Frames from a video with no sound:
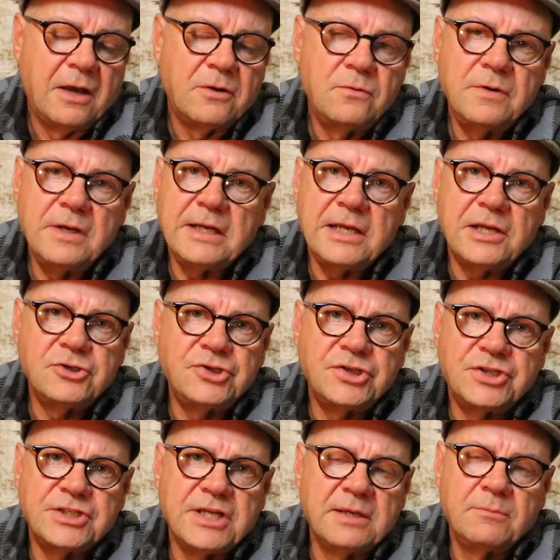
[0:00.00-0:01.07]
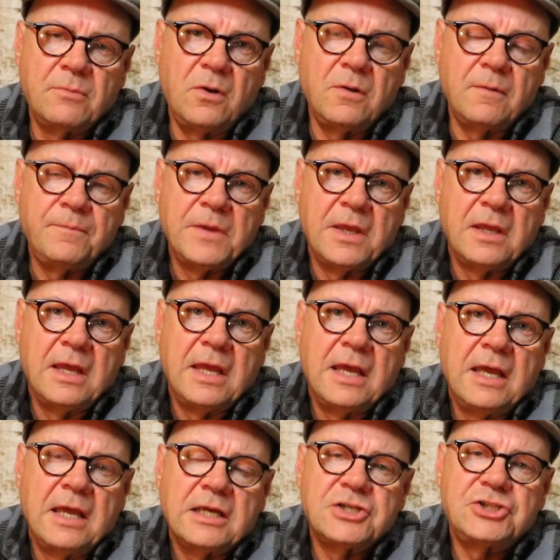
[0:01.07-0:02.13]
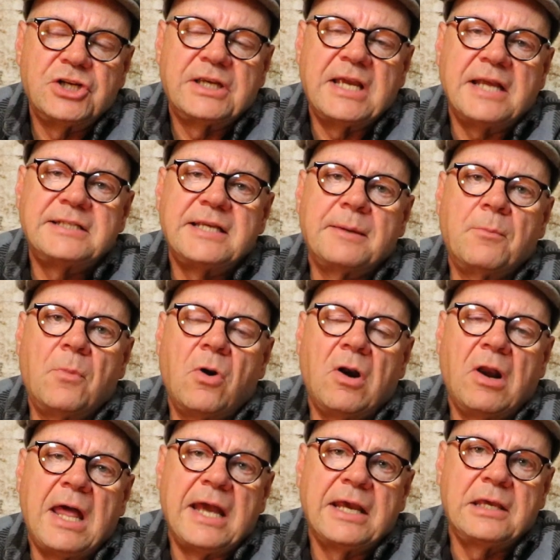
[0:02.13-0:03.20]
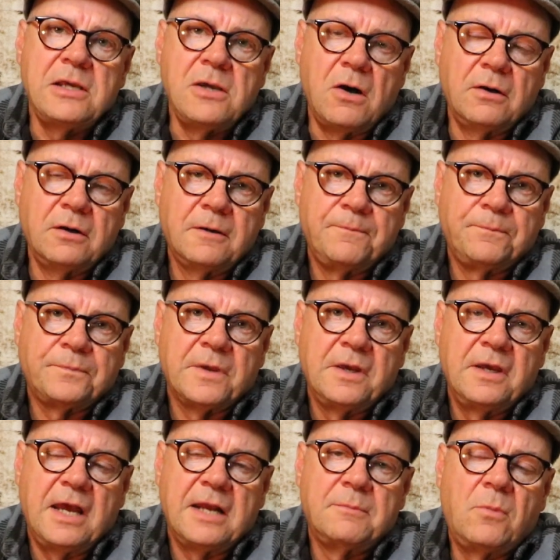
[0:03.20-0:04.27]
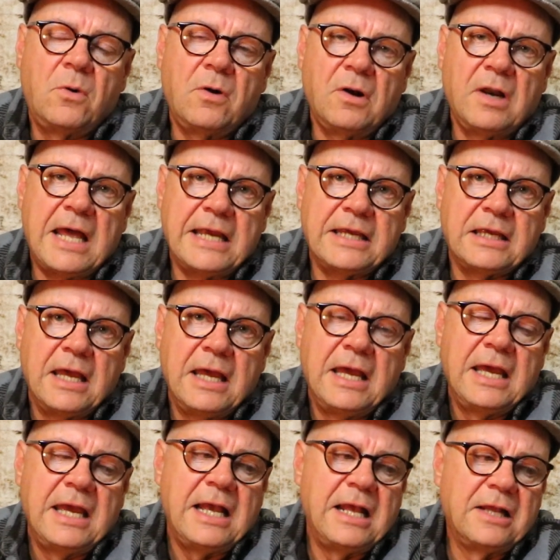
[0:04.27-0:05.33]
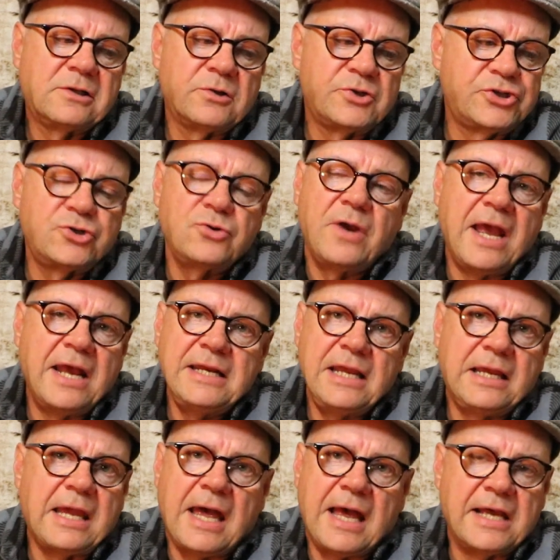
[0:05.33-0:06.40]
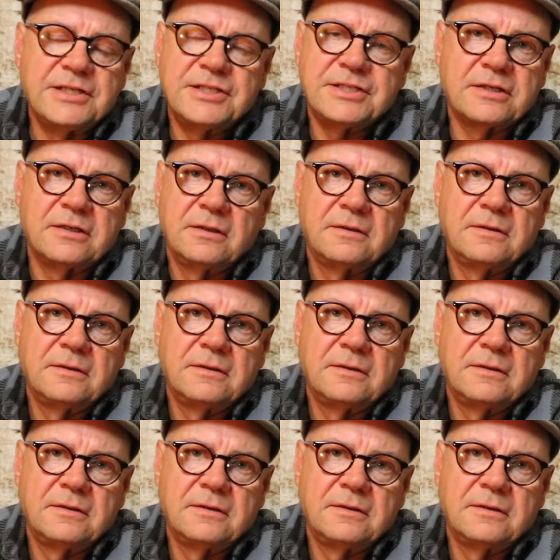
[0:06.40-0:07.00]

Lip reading: Really interesting malt, because you're getting Mortlach young, and Mortlach, it'll suit any cask,